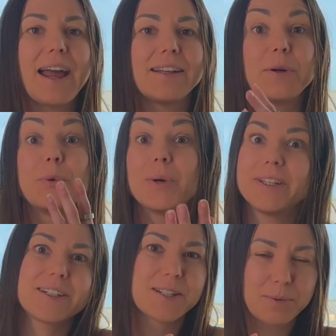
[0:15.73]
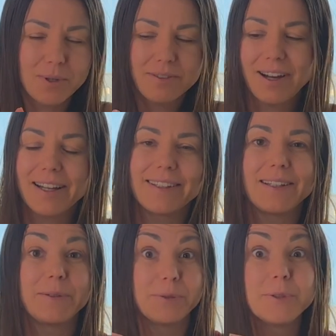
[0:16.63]
and whether it's worth
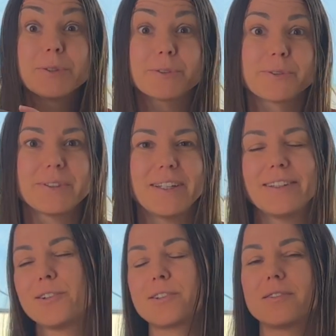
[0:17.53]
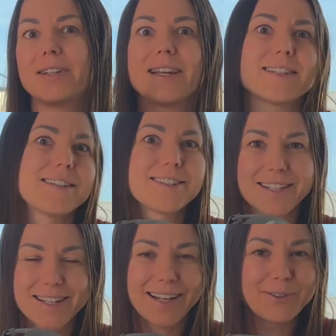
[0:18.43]
adding to your routine or is it
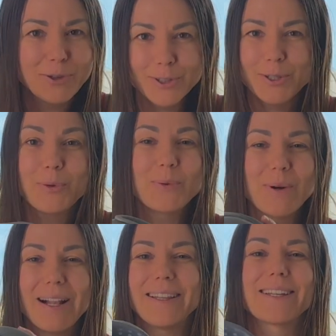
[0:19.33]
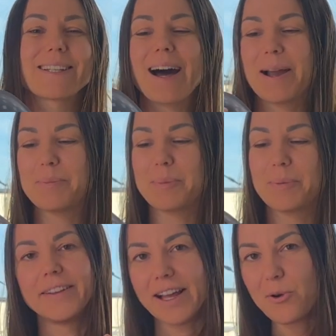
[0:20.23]
just another wellness hype.
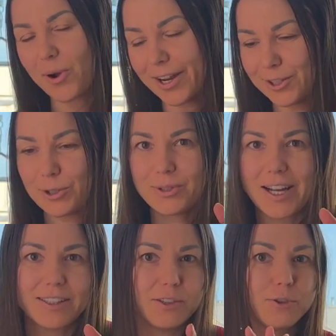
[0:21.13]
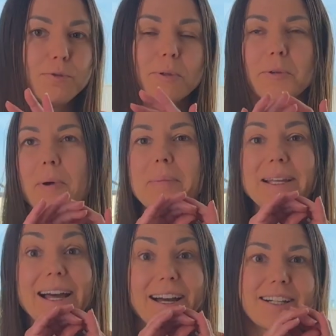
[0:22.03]
Now, I know that you've probably
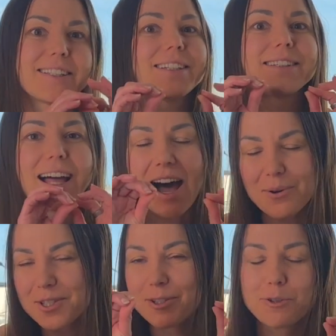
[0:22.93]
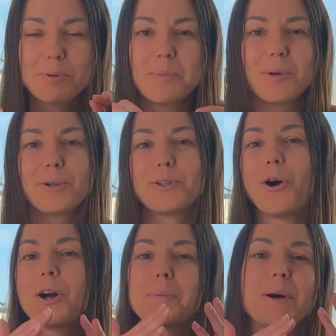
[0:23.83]
heard thousands of people
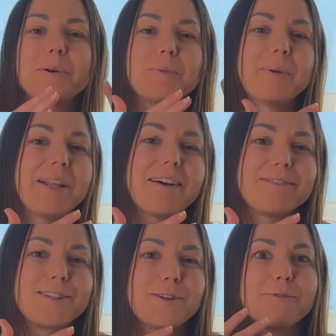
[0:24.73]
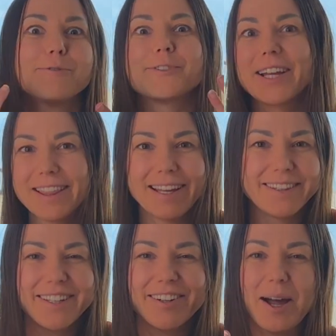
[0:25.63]
talk about benefits of red
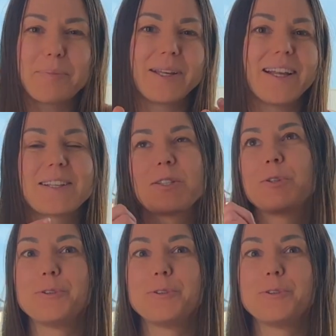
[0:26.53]
light therapy that's good